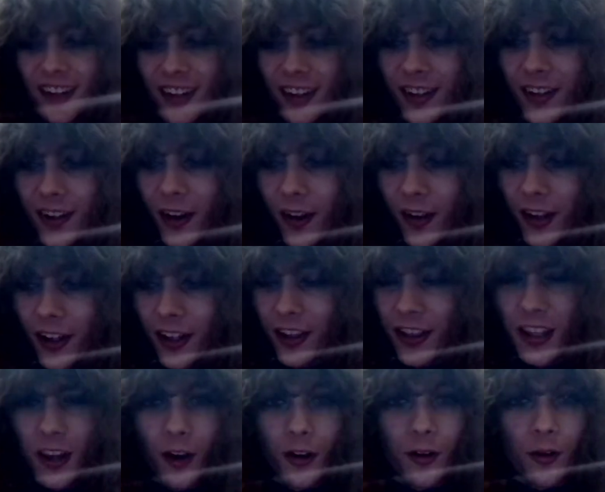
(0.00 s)
like
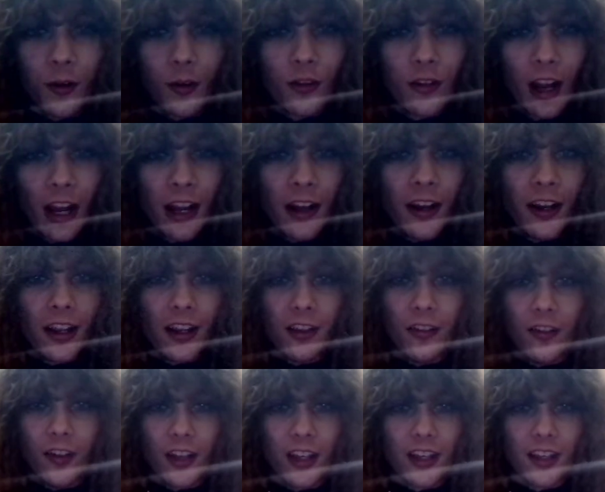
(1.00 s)
the understanding of
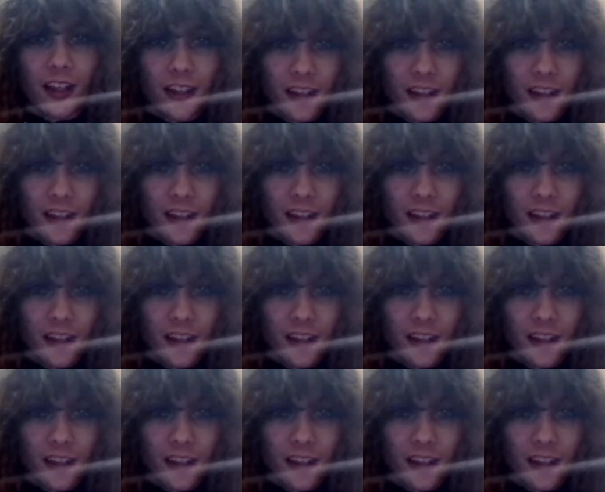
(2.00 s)
like